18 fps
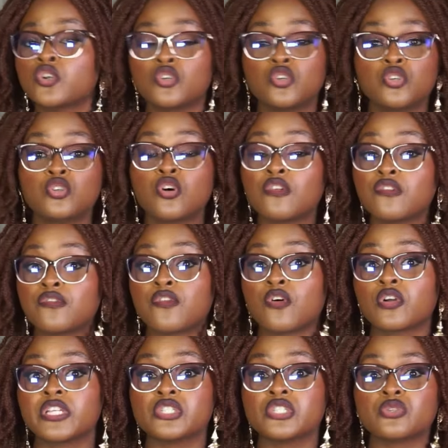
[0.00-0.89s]
you don't
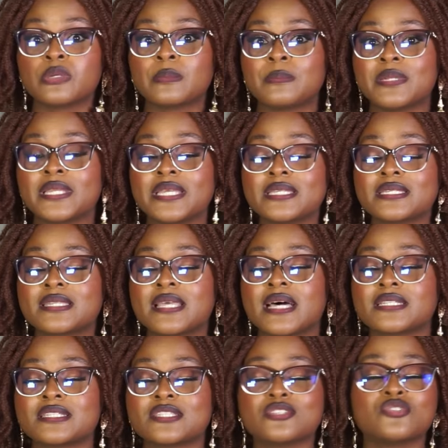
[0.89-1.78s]
fall into a place
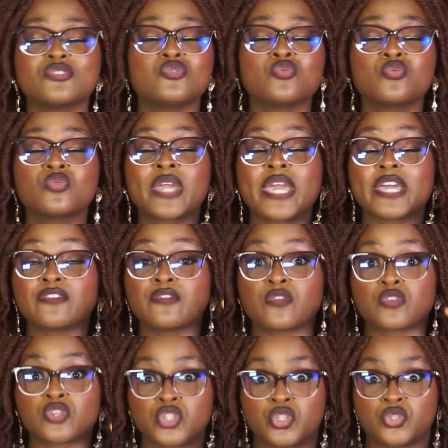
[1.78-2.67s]
that you get
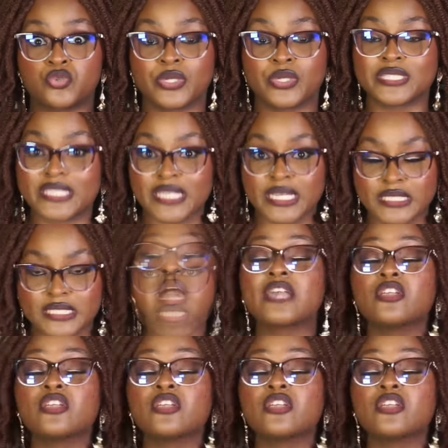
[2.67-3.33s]
frustrated.